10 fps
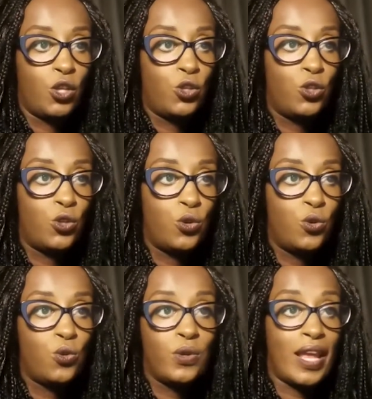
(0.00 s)

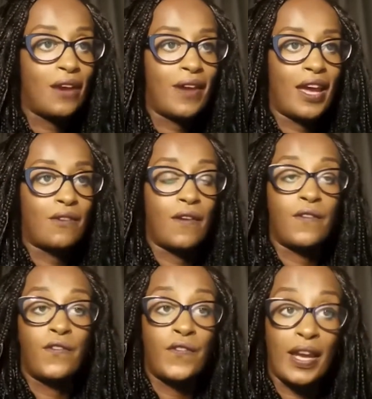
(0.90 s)
you now have a
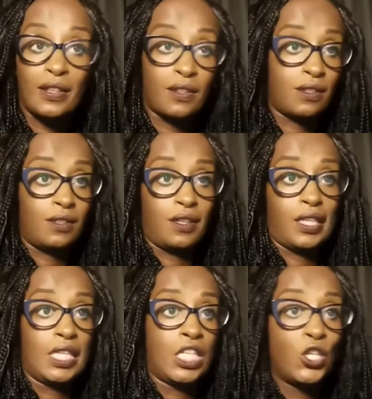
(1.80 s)

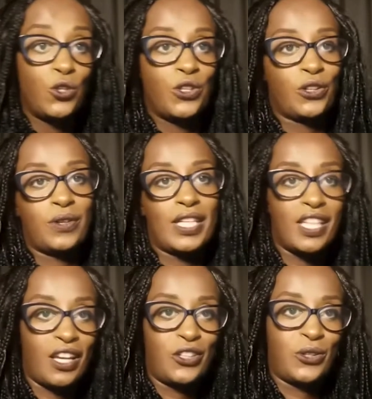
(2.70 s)
fancy new degree
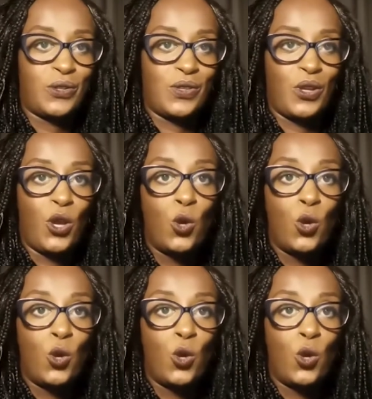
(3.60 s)
titles,